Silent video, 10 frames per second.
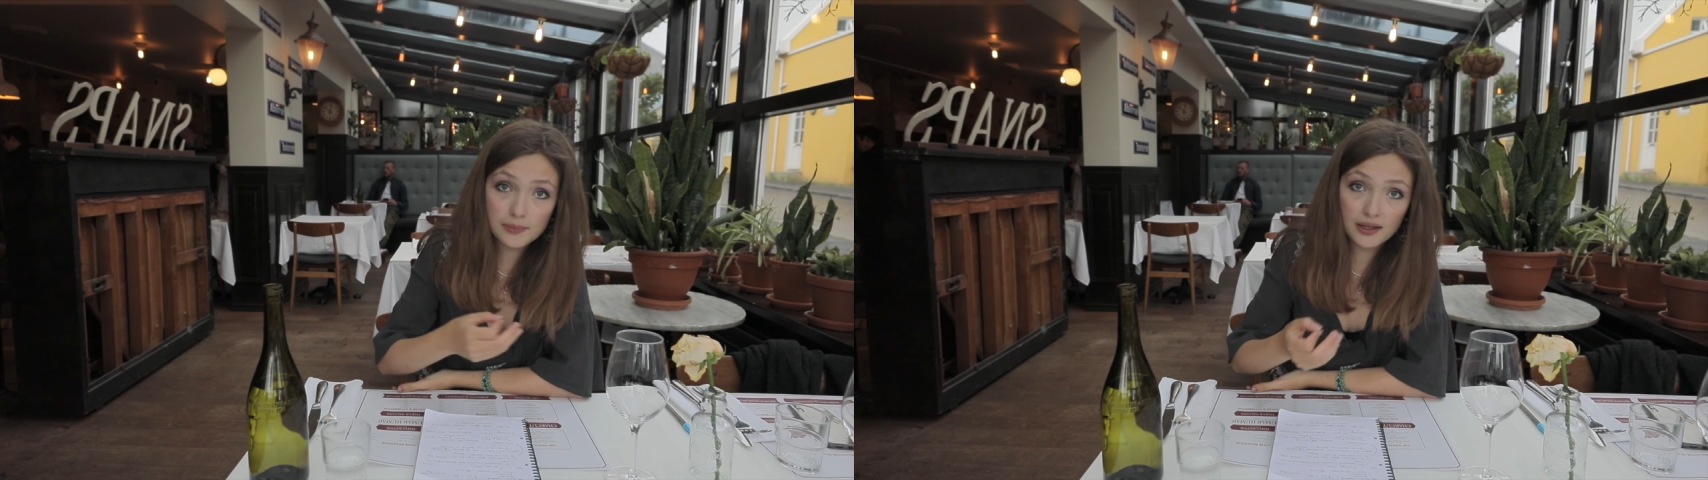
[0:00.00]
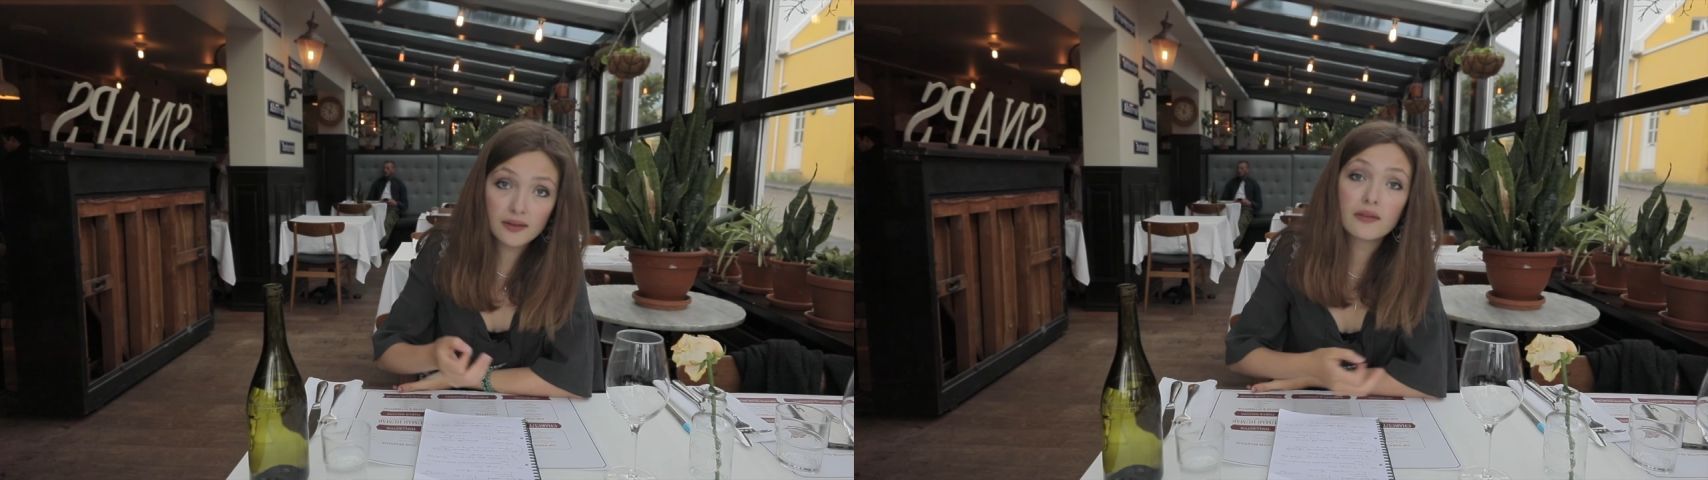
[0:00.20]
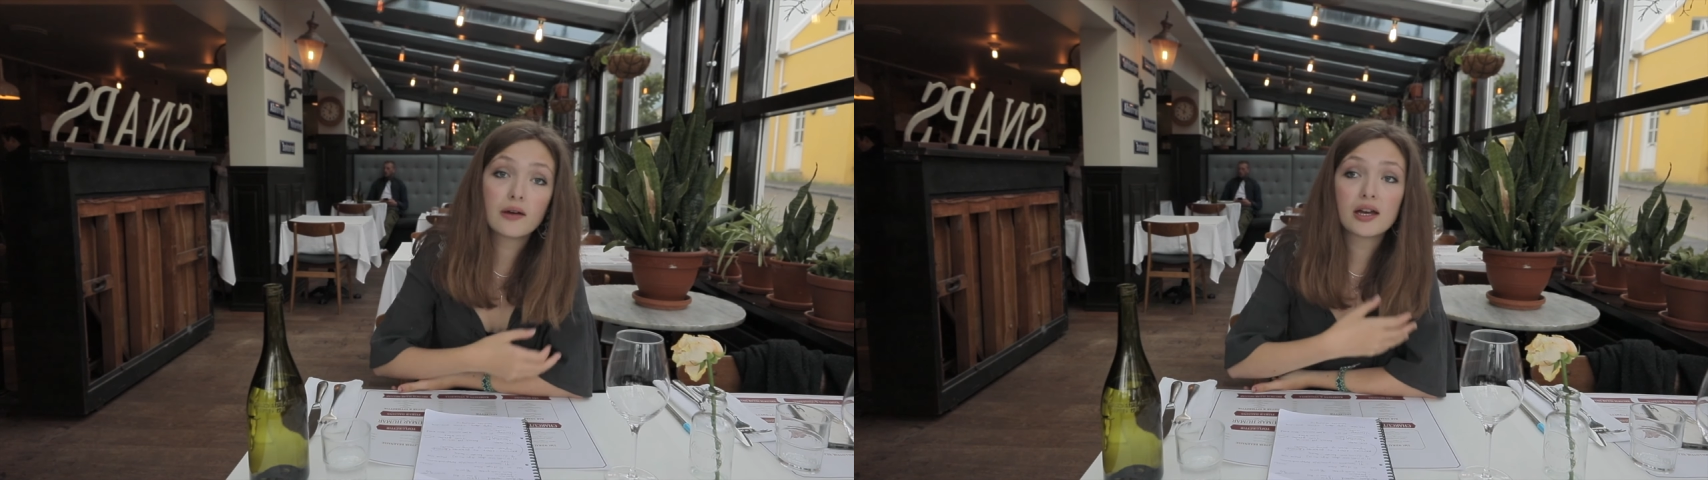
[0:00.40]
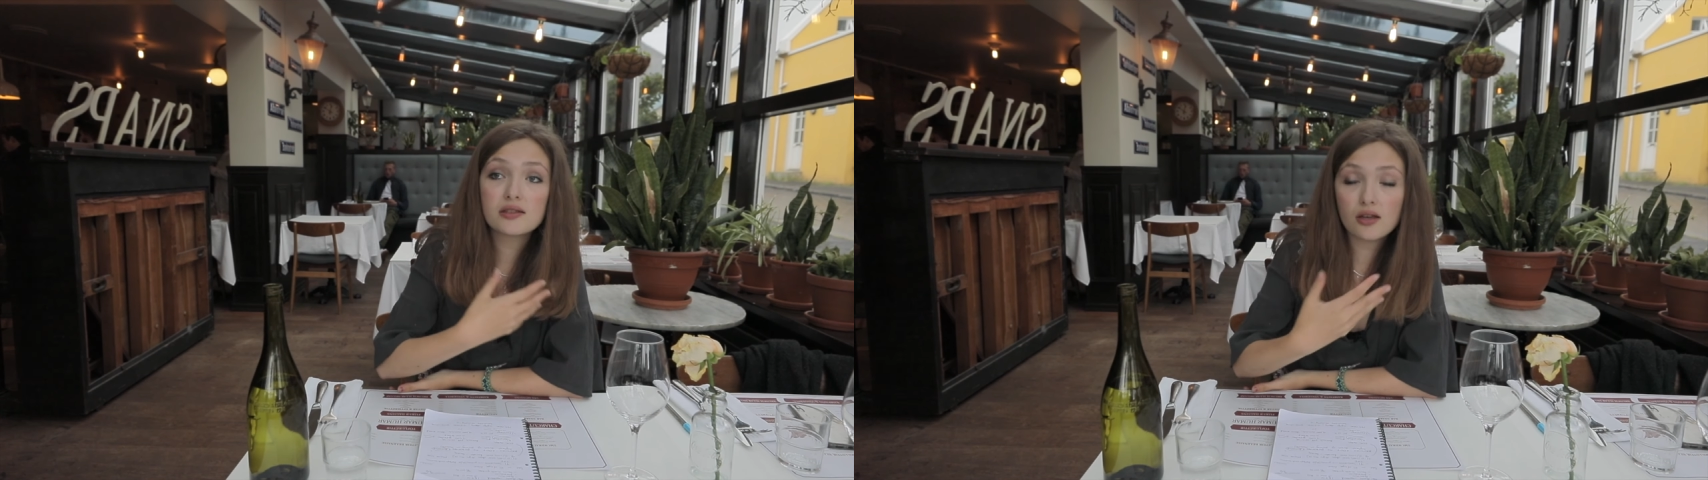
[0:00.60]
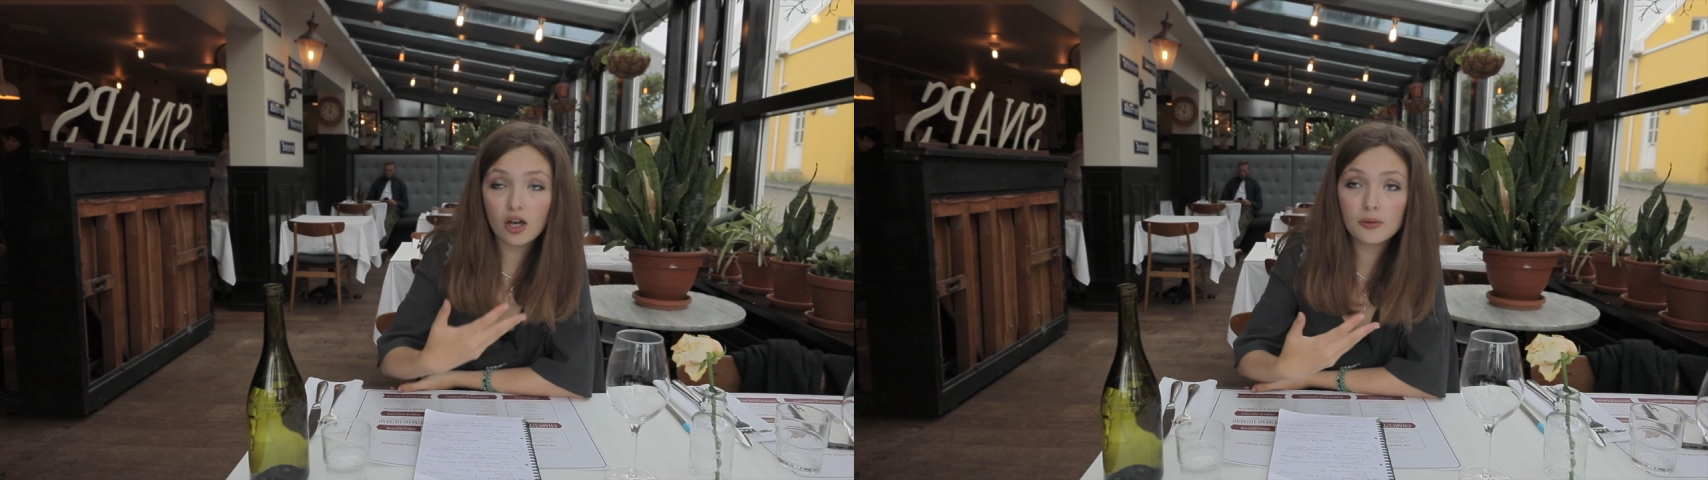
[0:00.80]
but
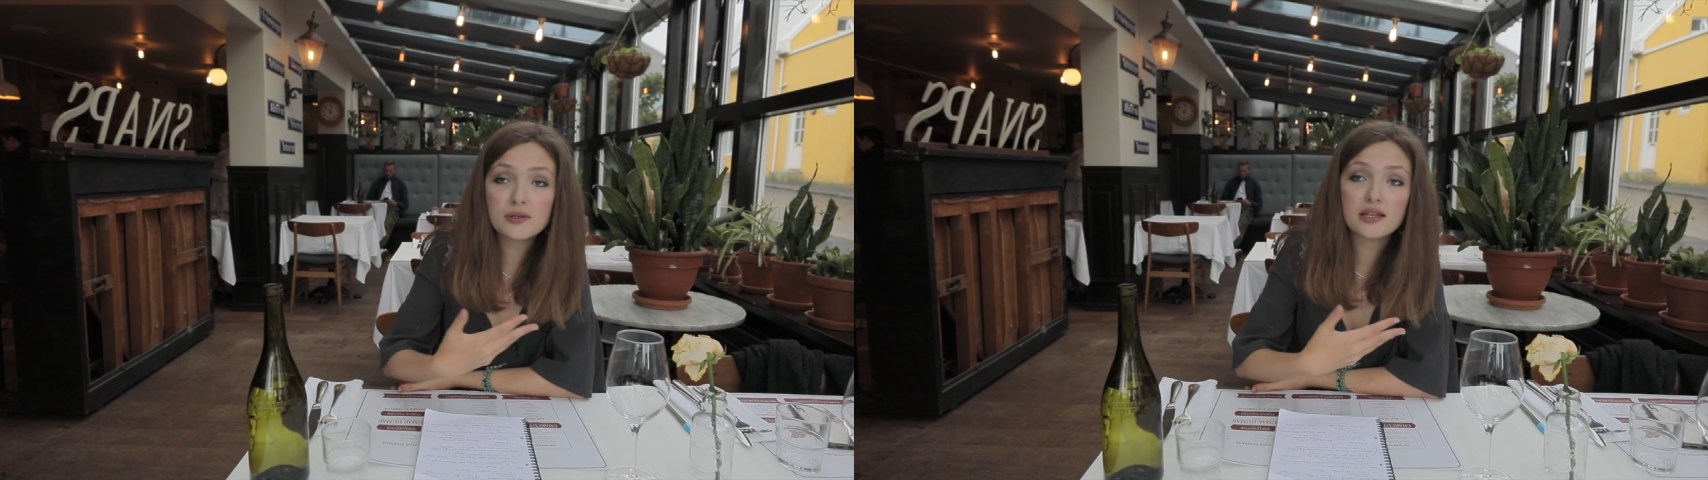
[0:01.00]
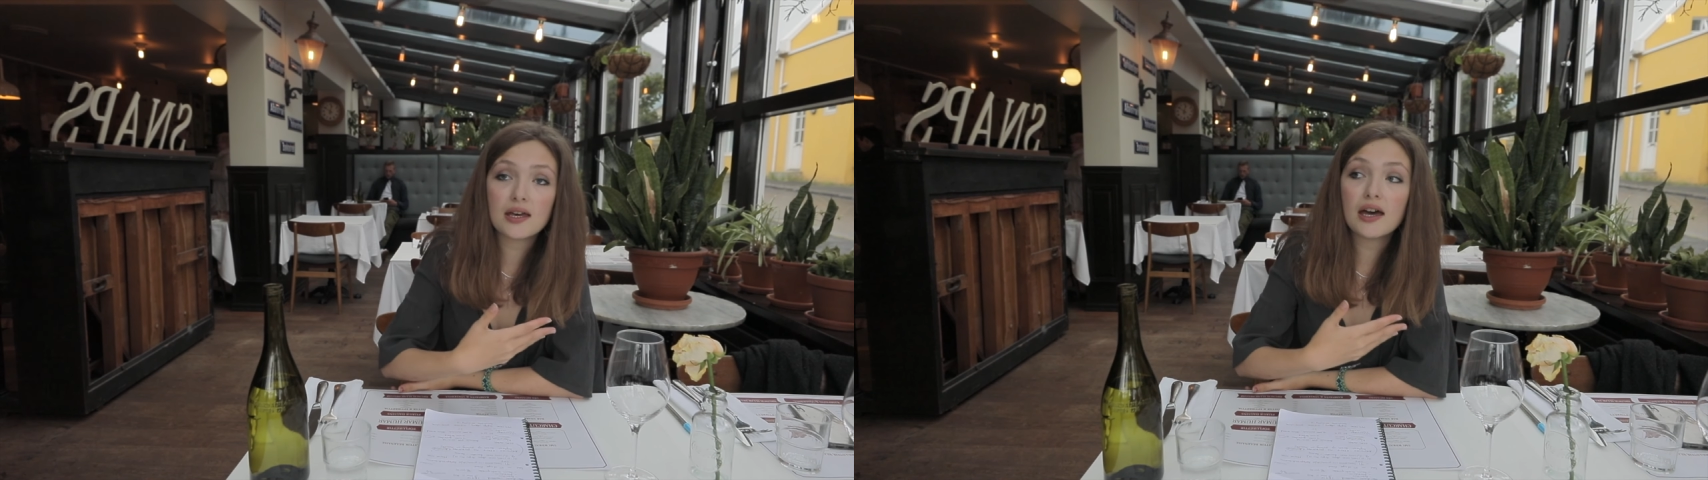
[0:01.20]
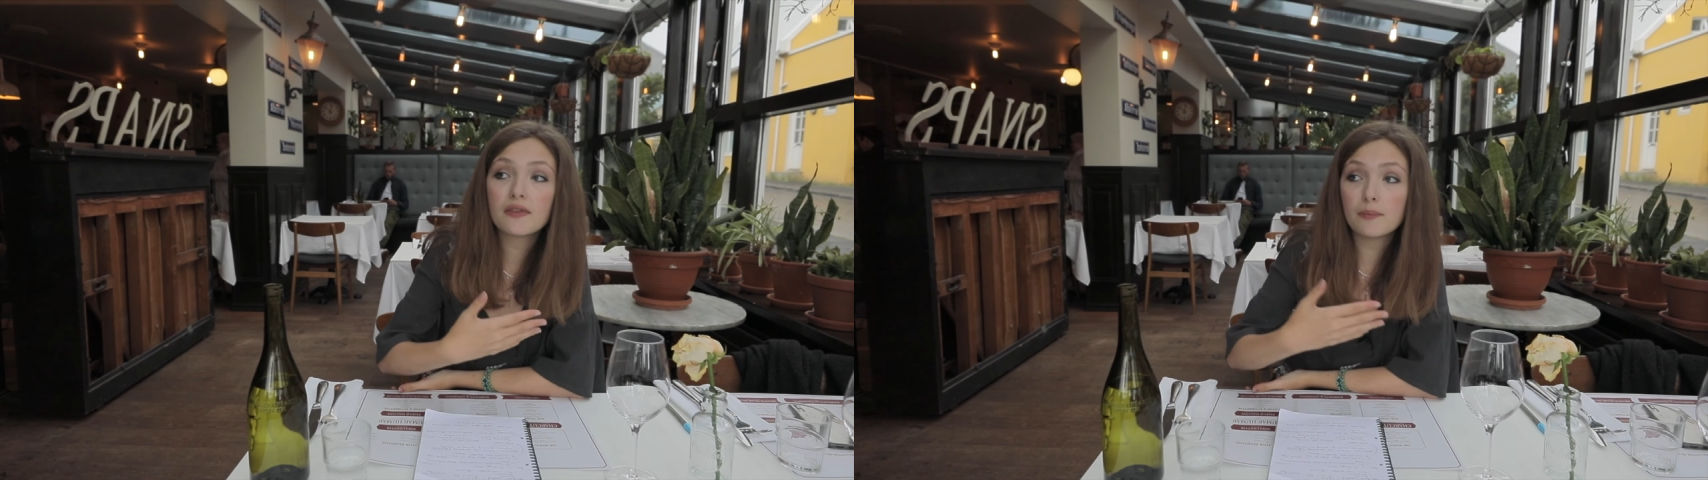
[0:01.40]
it's hoped that